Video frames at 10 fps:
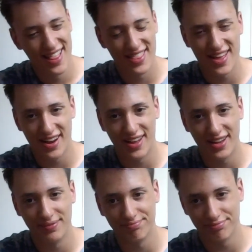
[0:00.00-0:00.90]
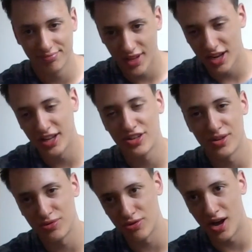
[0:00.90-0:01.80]
then click
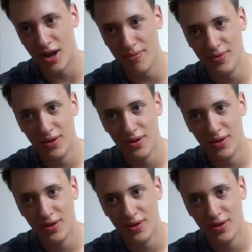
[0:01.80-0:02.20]
subscribe.